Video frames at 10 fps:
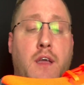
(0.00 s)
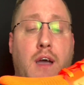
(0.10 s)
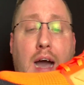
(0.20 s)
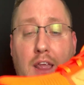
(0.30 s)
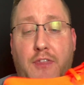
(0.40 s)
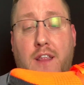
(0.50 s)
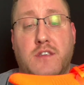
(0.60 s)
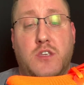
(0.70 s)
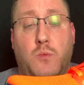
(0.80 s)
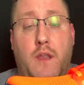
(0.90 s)
I think
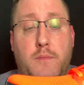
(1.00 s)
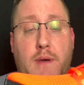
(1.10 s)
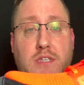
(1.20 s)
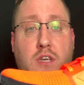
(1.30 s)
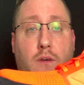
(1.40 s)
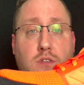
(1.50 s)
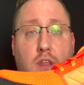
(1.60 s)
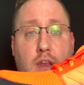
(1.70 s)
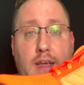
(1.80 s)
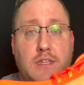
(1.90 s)
this is one of the best colors of the
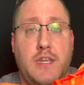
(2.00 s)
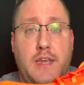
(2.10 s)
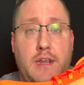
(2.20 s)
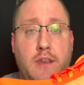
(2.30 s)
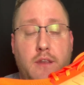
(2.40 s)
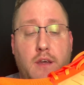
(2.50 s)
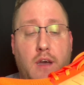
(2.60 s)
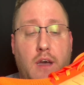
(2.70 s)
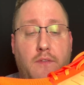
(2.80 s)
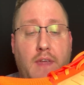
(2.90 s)
19
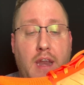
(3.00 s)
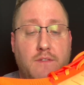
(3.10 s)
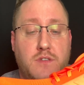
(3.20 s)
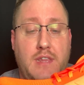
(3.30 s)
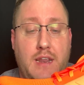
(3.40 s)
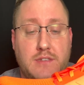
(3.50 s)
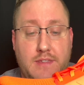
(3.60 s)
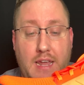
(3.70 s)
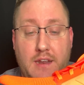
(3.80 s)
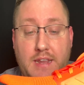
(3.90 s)
that
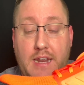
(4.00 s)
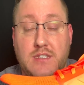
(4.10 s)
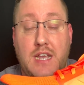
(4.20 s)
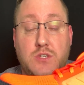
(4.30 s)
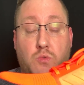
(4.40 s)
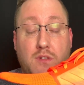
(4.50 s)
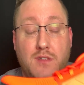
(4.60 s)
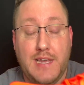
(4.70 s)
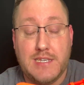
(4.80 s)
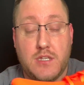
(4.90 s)
Adidas has
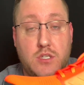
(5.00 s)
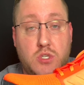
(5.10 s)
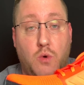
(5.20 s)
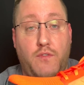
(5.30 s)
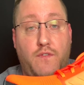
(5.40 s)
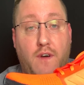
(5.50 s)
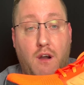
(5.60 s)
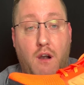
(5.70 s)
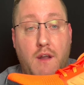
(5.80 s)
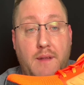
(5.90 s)
released so
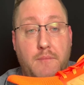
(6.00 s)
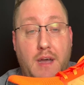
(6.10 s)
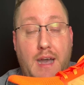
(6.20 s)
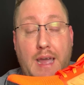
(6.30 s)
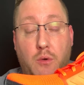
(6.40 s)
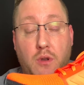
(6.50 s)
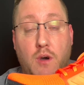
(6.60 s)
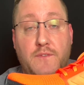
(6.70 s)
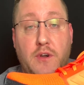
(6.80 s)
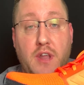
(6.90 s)
far, and I don't know
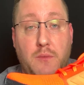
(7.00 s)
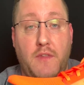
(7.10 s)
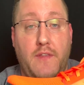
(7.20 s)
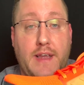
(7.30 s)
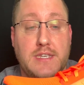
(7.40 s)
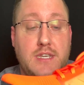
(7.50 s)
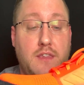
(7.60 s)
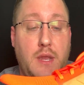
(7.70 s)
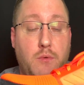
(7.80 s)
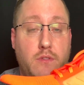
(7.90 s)
if they're done with it. Like I said,
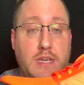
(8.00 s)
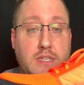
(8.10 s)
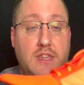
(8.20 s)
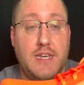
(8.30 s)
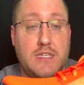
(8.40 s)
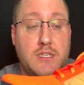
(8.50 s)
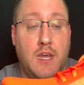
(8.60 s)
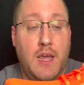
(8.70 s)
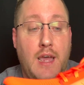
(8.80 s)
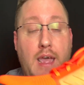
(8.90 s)
they released this
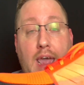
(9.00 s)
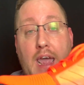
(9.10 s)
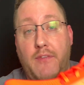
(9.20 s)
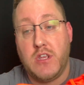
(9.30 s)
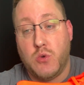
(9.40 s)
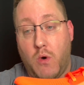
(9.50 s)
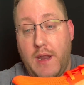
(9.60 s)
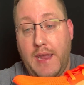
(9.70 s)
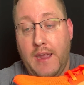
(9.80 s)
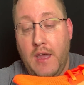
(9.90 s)
and the
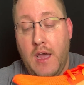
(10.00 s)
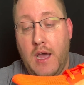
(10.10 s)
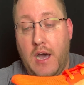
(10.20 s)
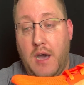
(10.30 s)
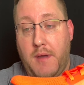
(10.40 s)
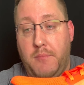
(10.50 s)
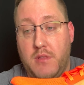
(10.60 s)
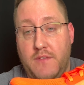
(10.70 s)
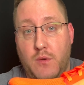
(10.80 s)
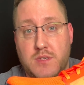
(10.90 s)
20. I
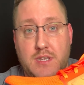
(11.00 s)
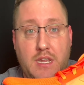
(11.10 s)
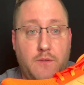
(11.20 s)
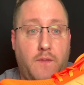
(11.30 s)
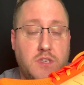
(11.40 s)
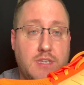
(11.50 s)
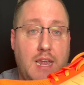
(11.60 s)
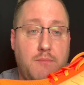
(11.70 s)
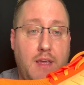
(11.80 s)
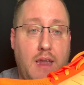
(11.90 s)
believe it was either the
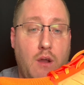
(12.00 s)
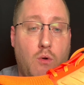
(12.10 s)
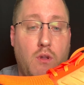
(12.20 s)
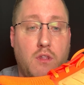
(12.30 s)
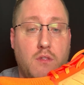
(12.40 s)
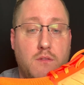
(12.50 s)
same day or